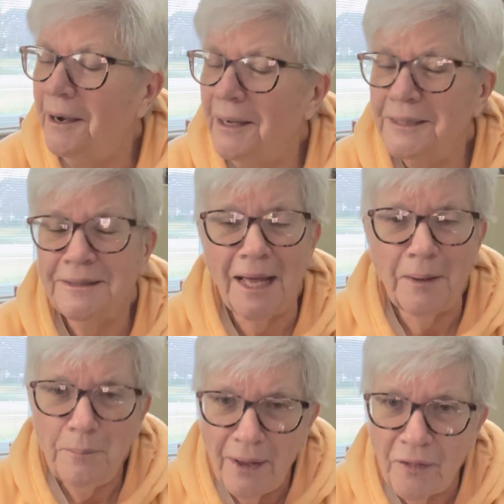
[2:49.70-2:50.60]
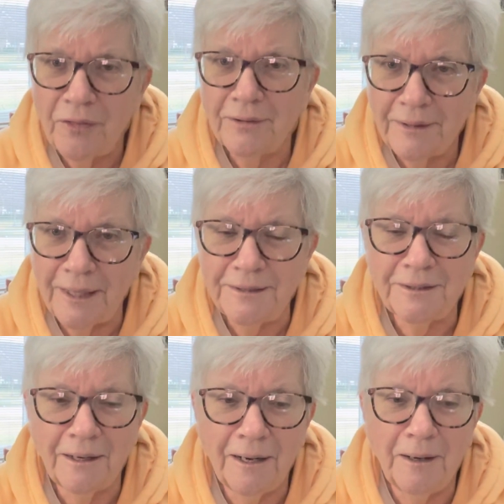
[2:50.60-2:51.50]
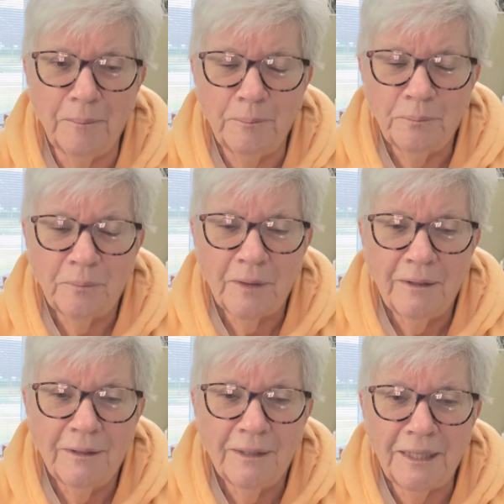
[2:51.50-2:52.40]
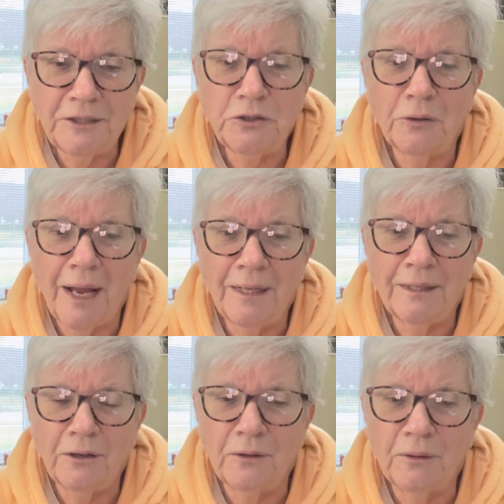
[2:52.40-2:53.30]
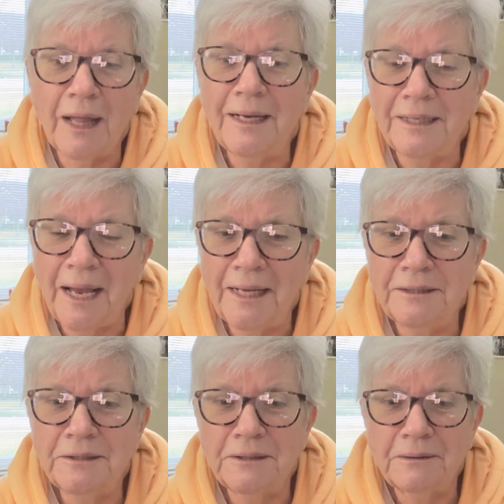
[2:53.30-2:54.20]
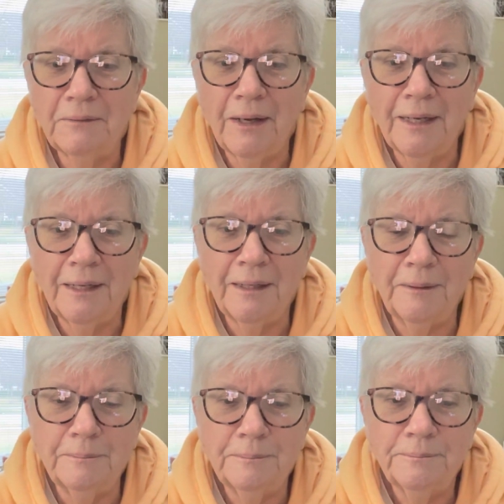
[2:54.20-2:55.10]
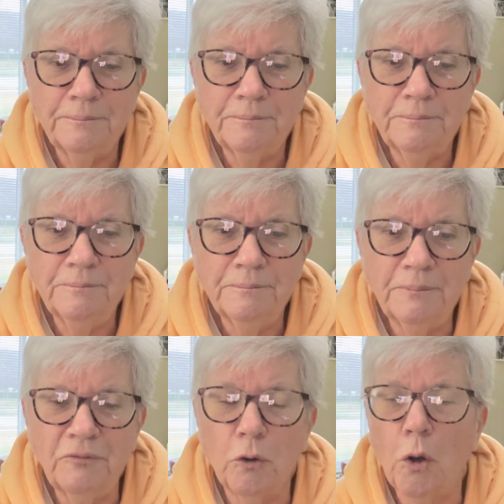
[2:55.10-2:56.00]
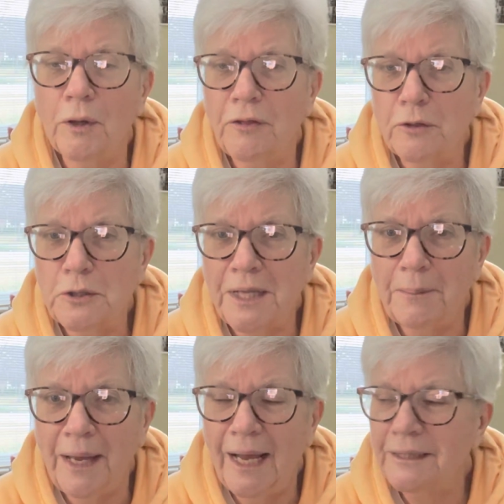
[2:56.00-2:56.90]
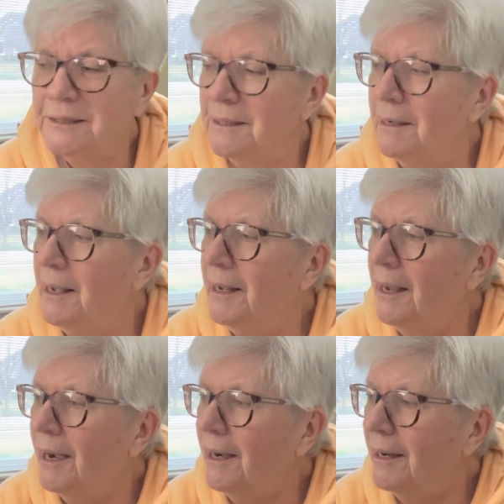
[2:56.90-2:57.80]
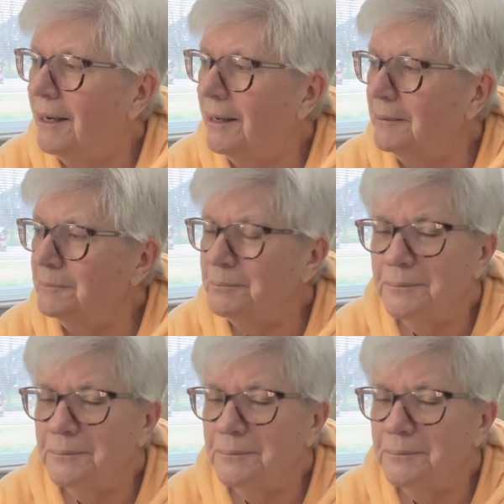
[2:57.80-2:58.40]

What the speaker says: it's not a myth that Easter or Lent ends before Holy Thursday Mass. I